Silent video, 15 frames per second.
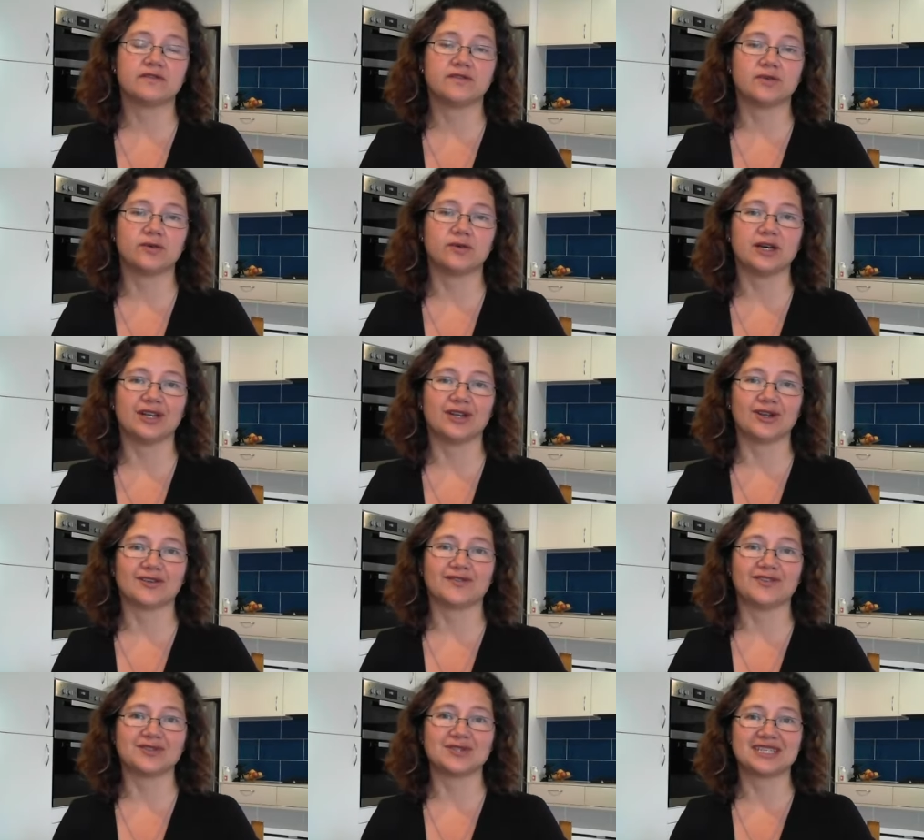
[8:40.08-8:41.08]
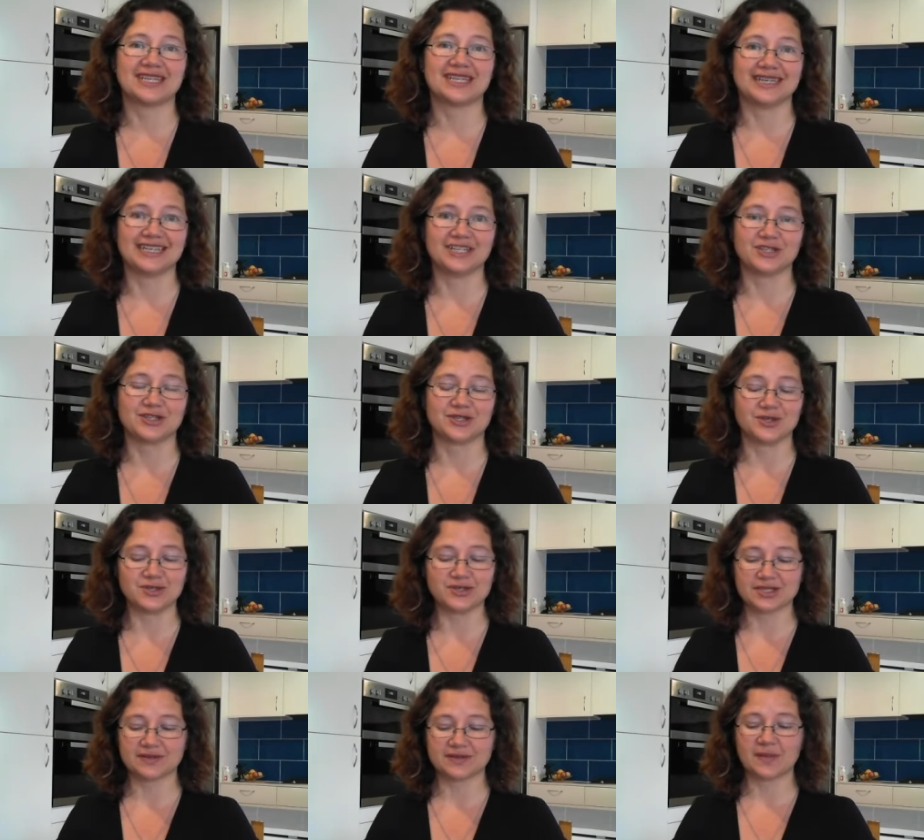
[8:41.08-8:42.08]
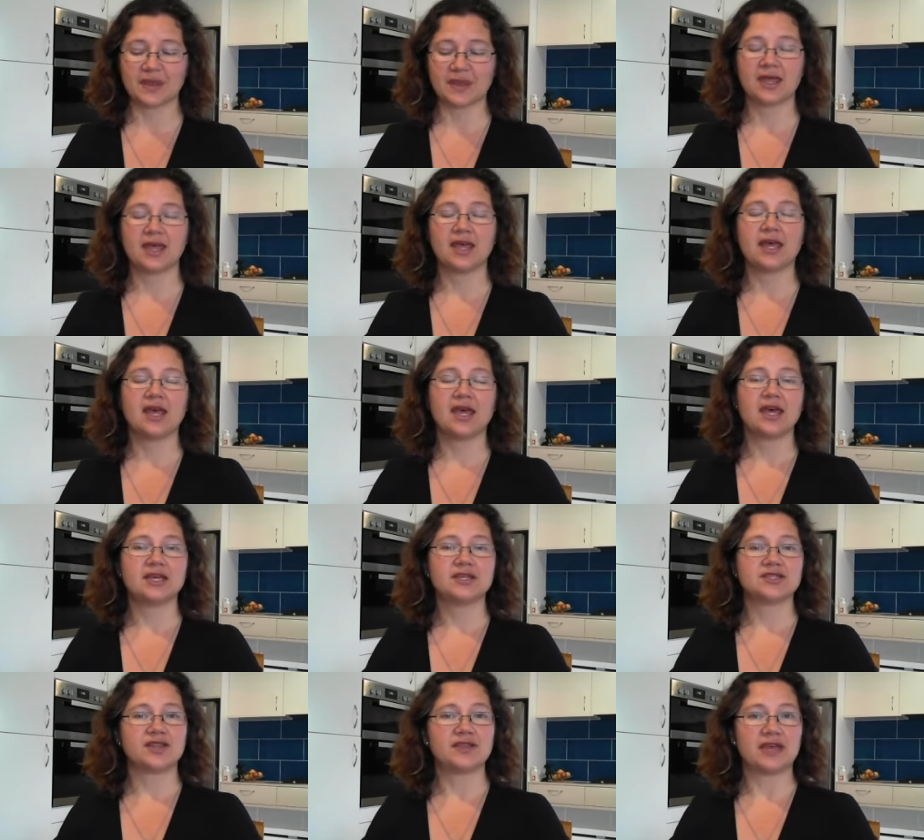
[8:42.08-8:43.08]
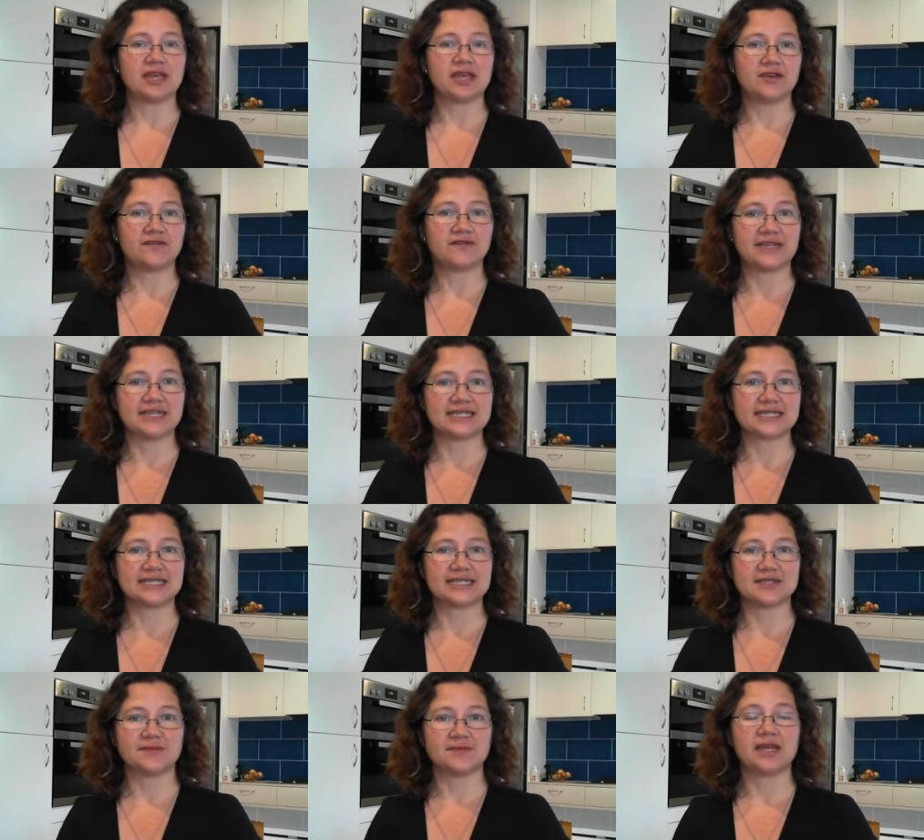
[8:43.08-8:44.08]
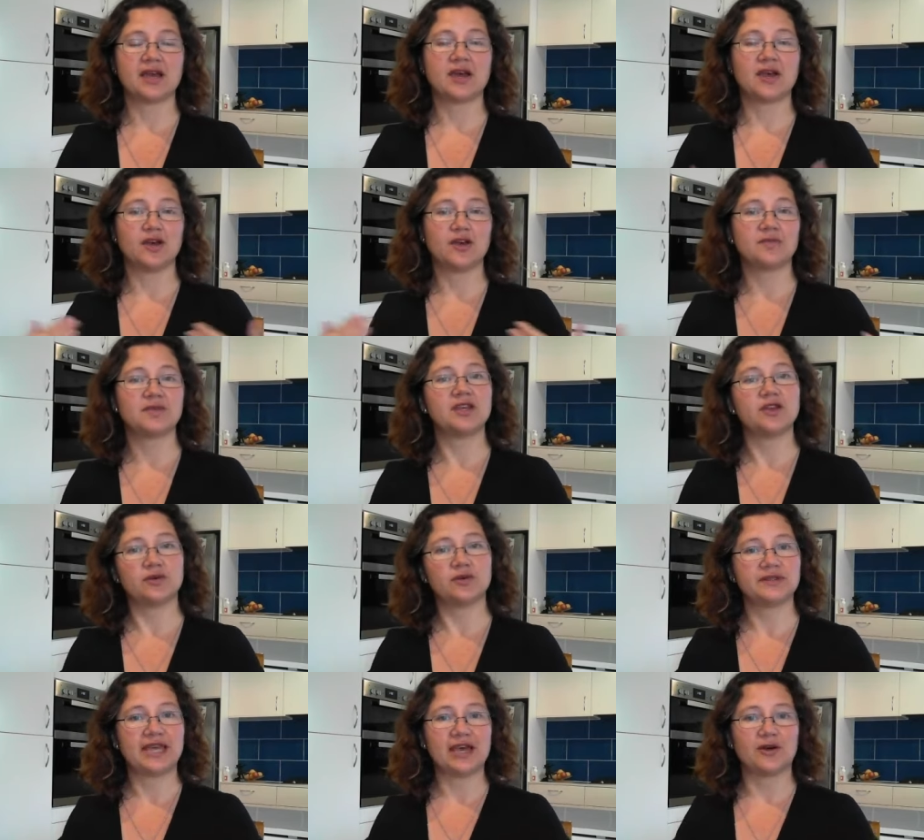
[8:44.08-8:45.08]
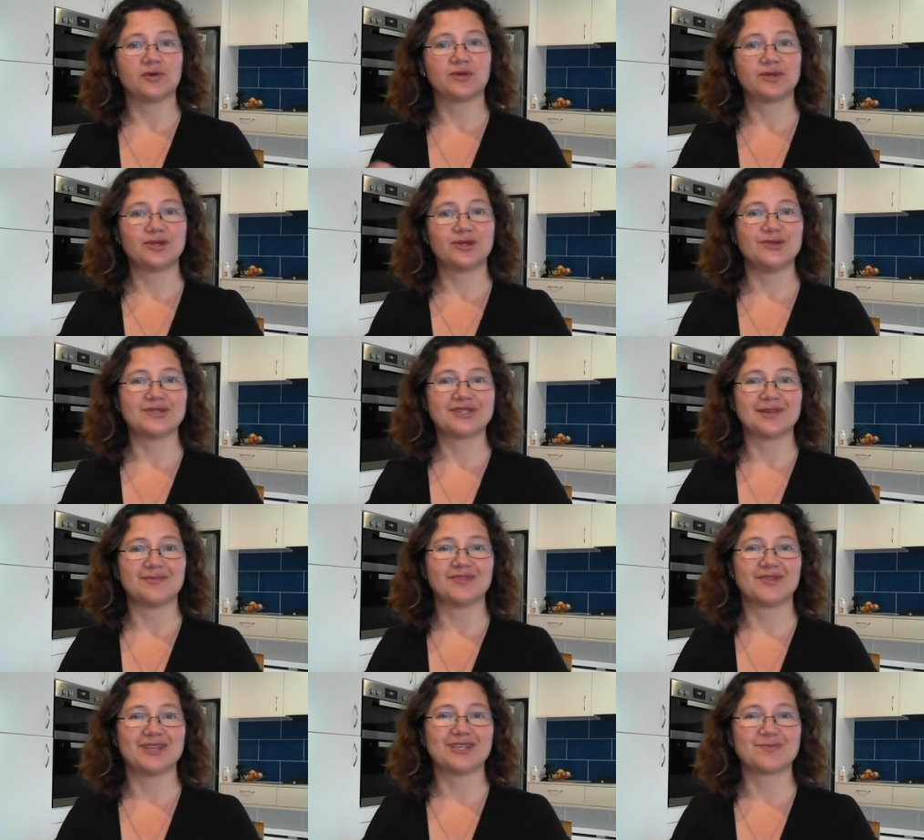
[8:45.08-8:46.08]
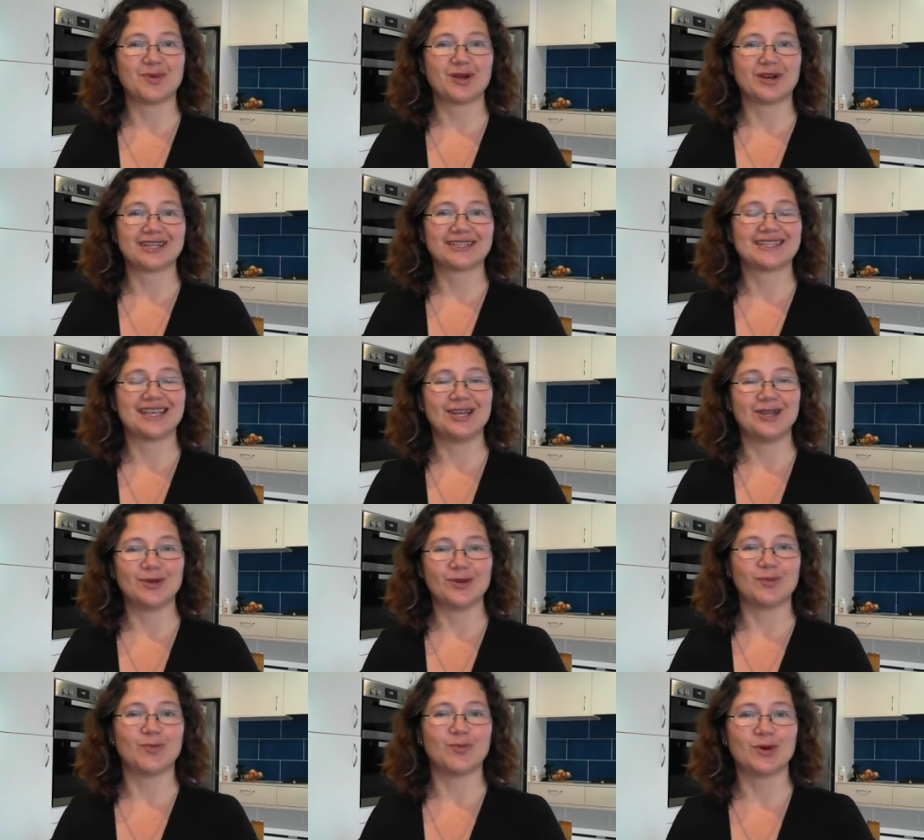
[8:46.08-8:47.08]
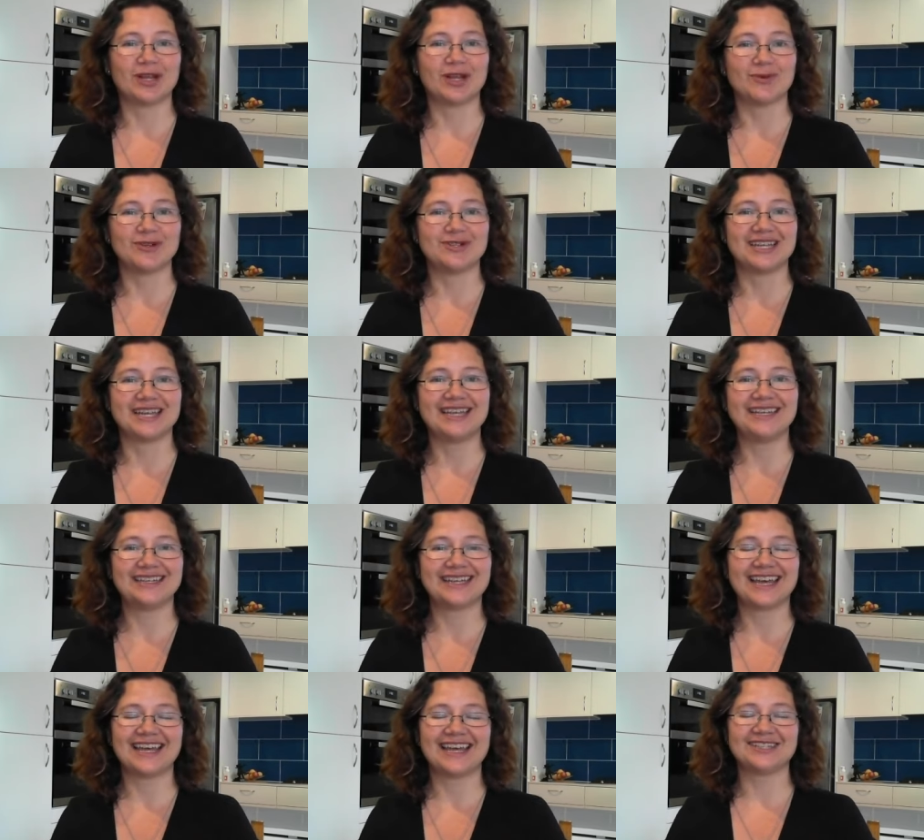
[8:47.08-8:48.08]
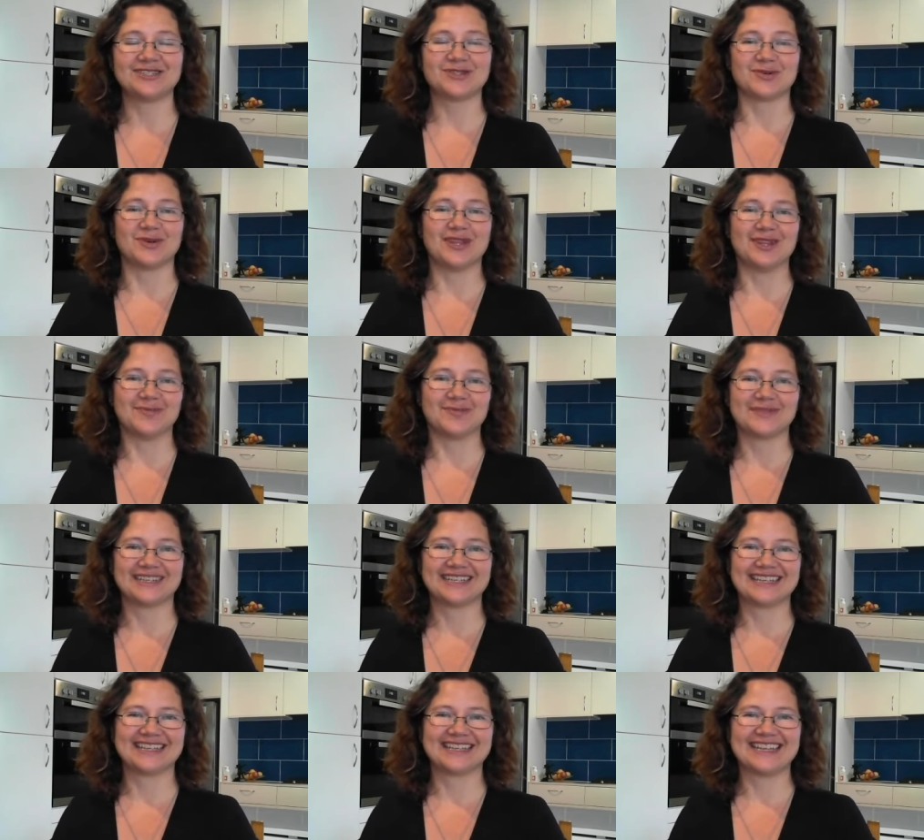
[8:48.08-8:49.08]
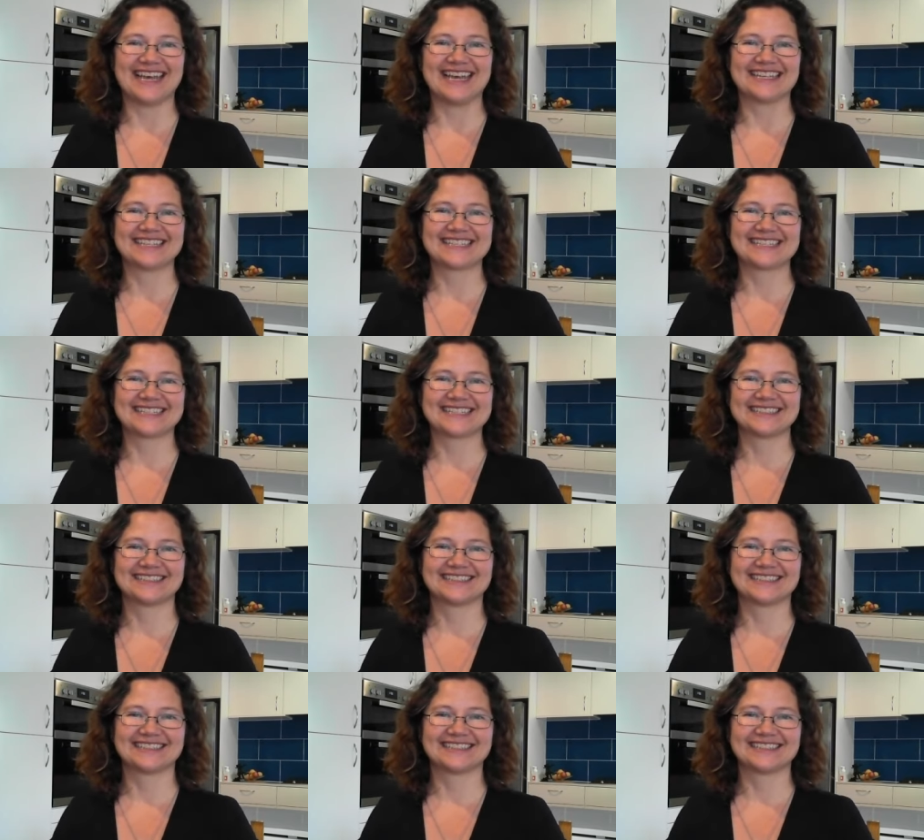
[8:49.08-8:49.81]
for a lot of your skin issues. So thank you for listening to me. I hope that you'll now use some of these products in your morning routine and enjoy them. Thanks.